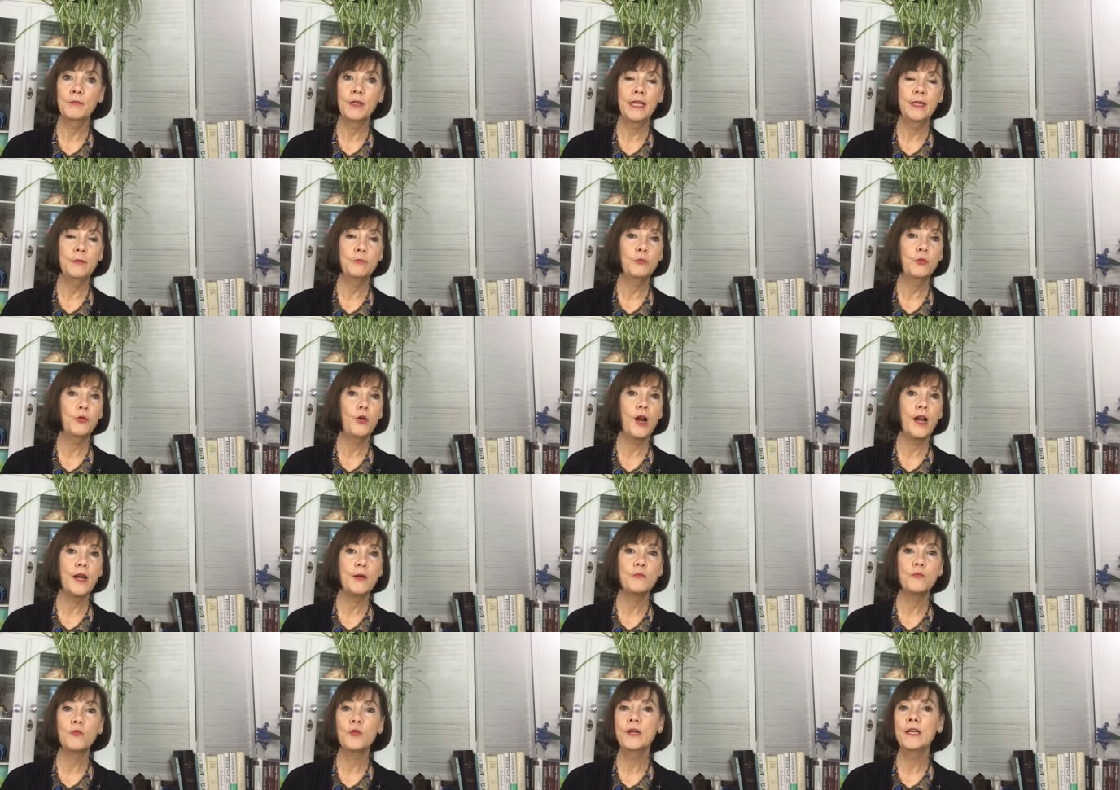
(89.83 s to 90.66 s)
and
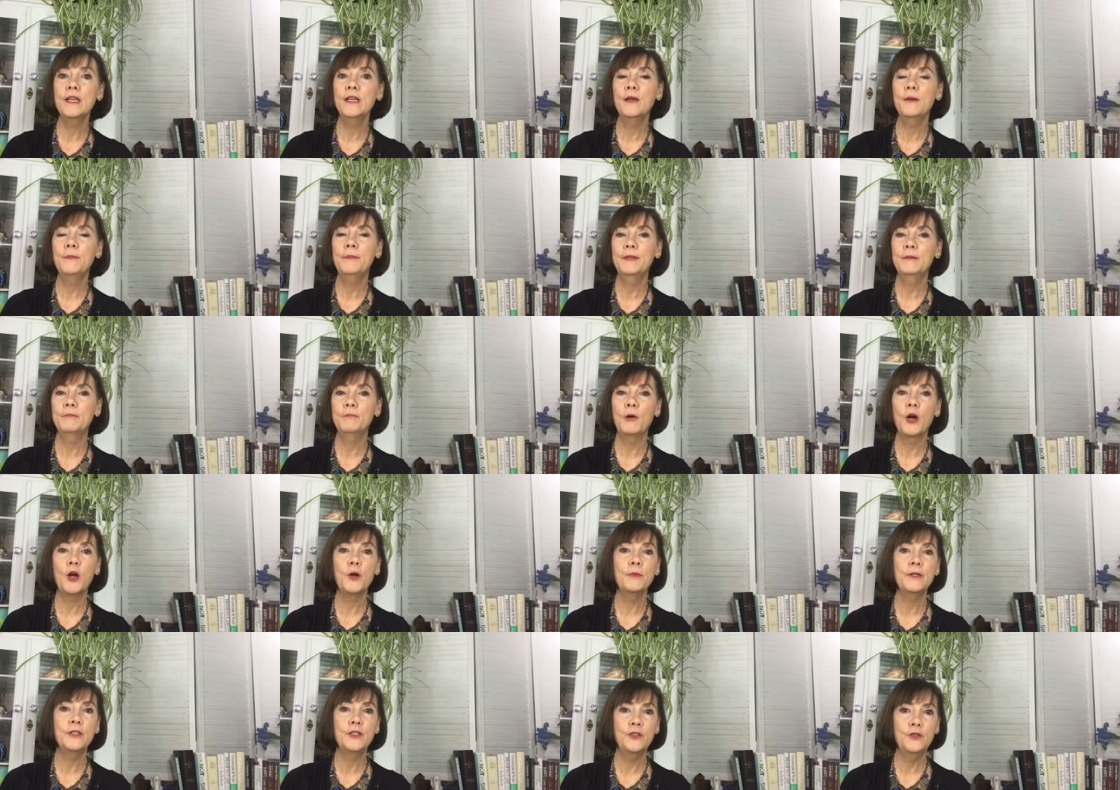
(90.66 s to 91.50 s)
prime rib and
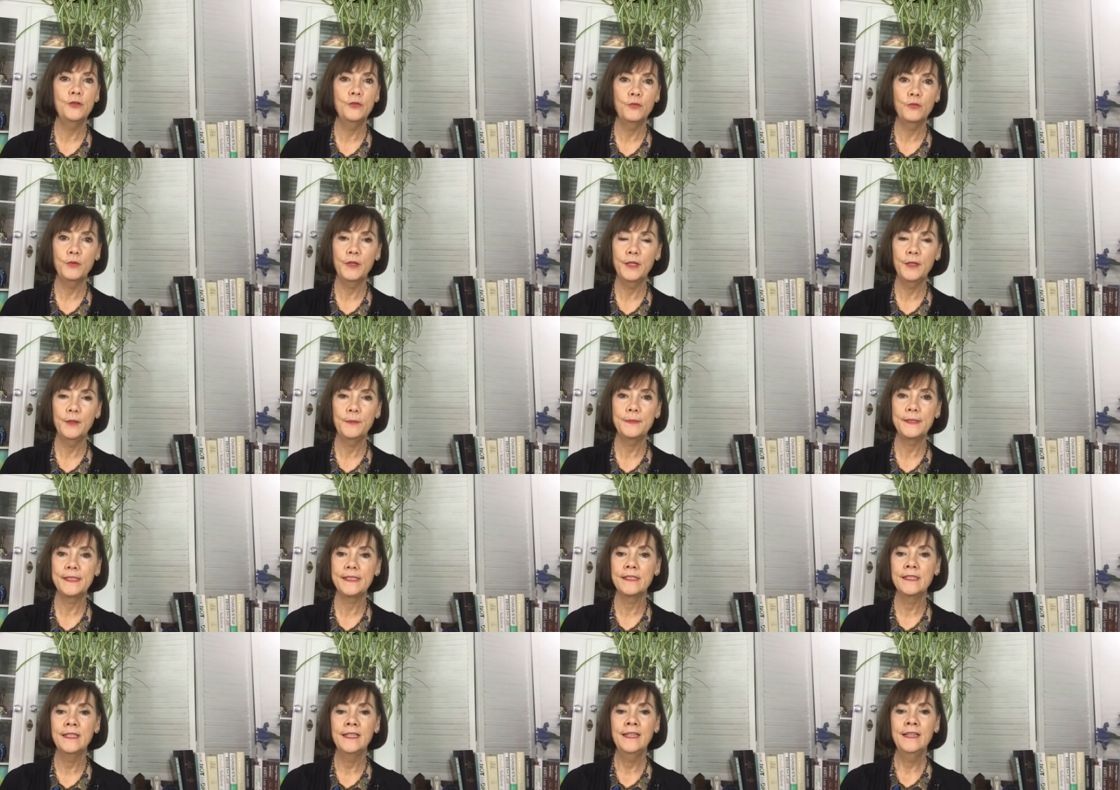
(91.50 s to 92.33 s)
barbecue
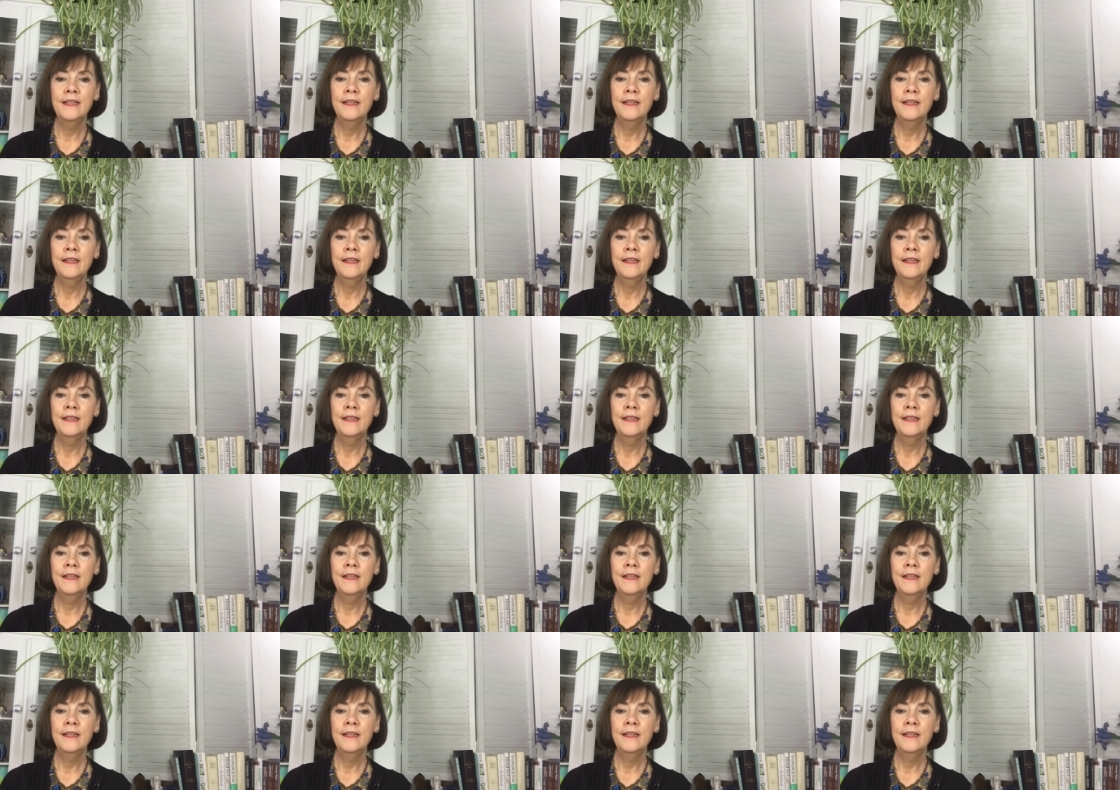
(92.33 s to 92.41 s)
ribs.